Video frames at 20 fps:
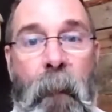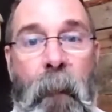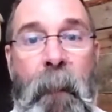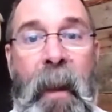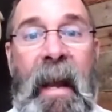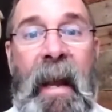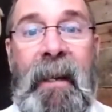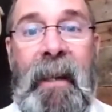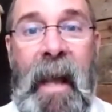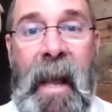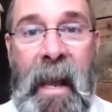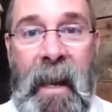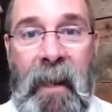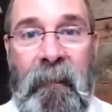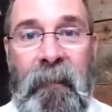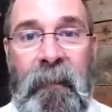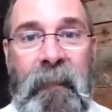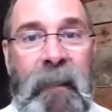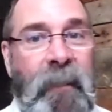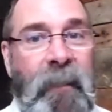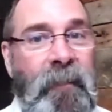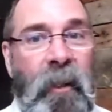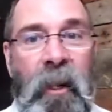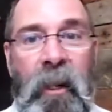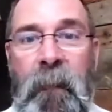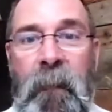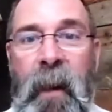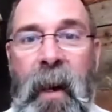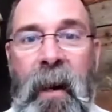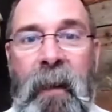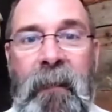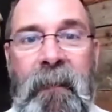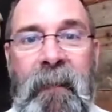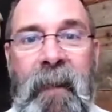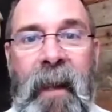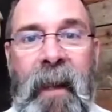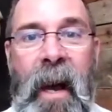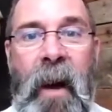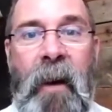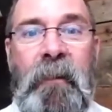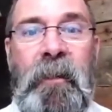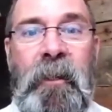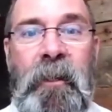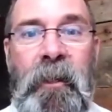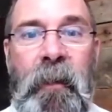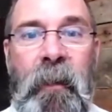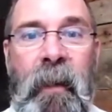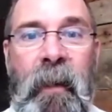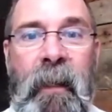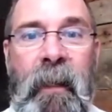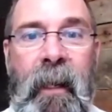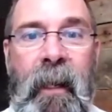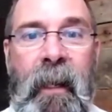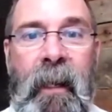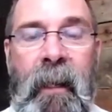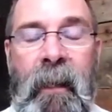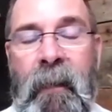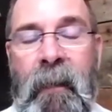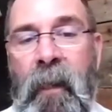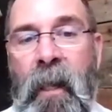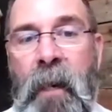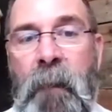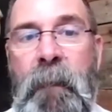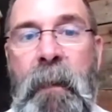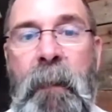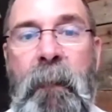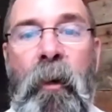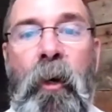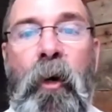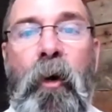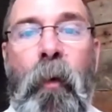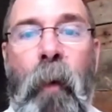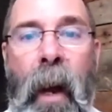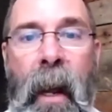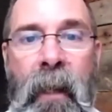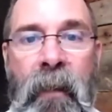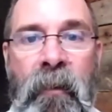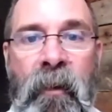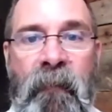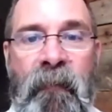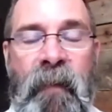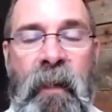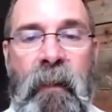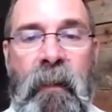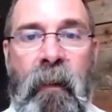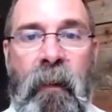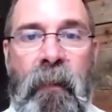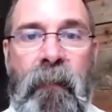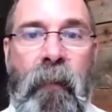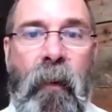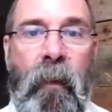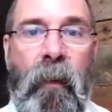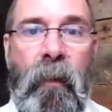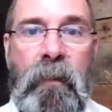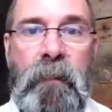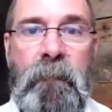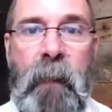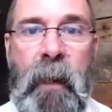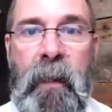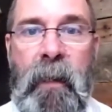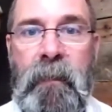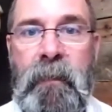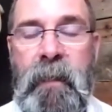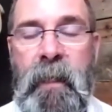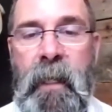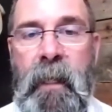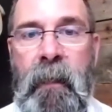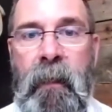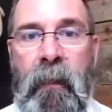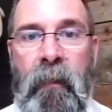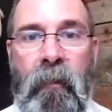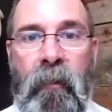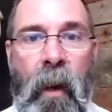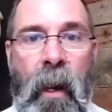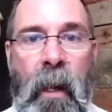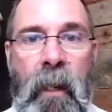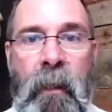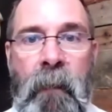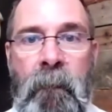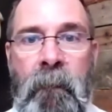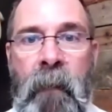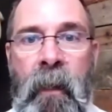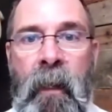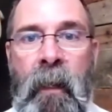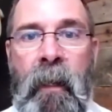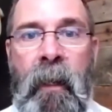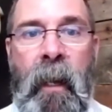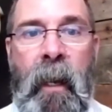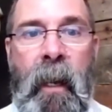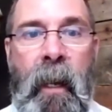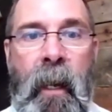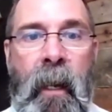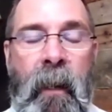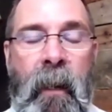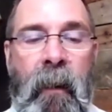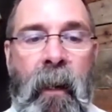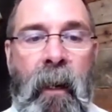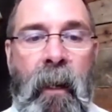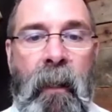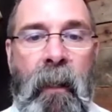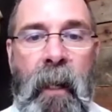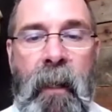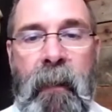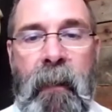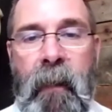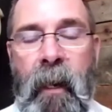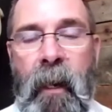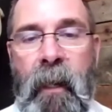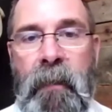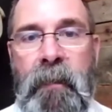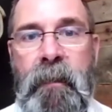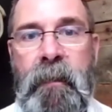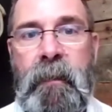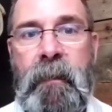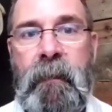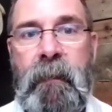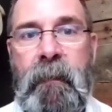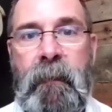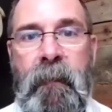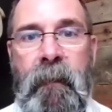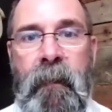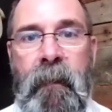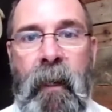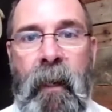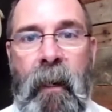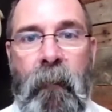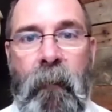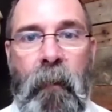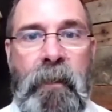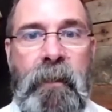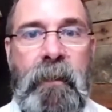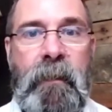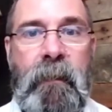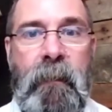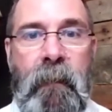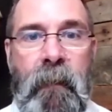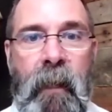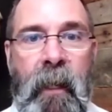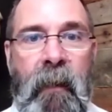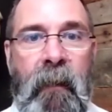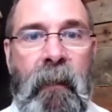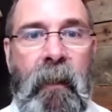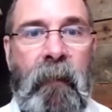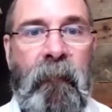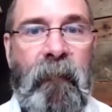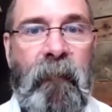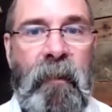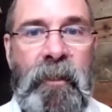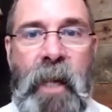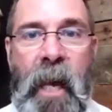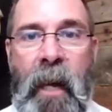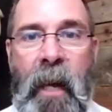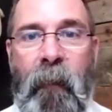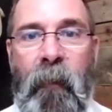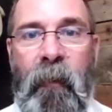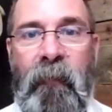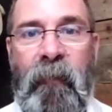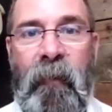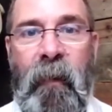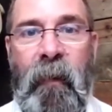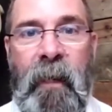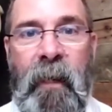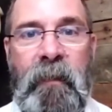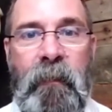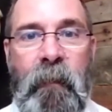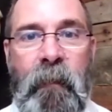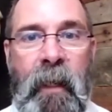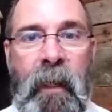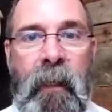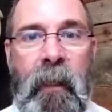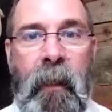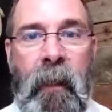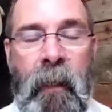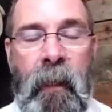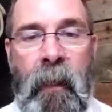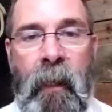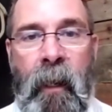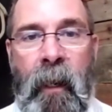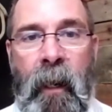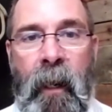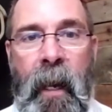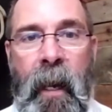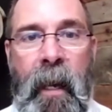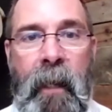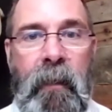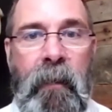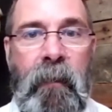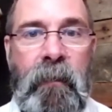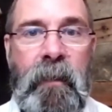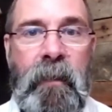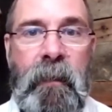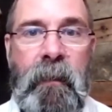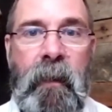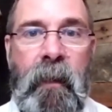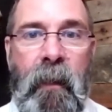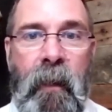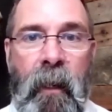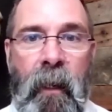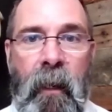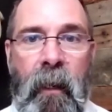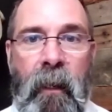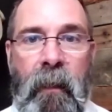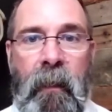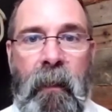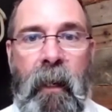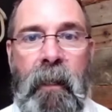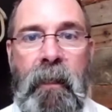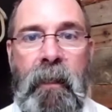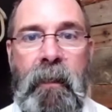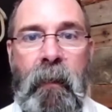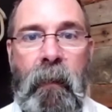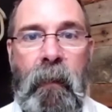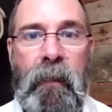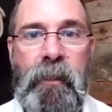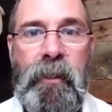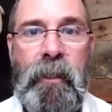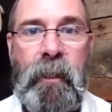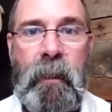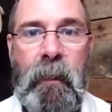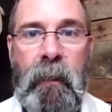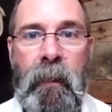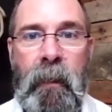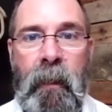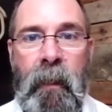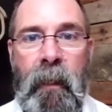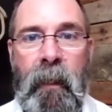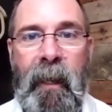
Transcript: they're a pain to handle. It's all about how to do it. And a lot of people grind their feet. They'll throw those bales in, and grind them. And uh, like us, uh, which kind of a little foreshadowing for next week, I had to use a, a cut and torch and,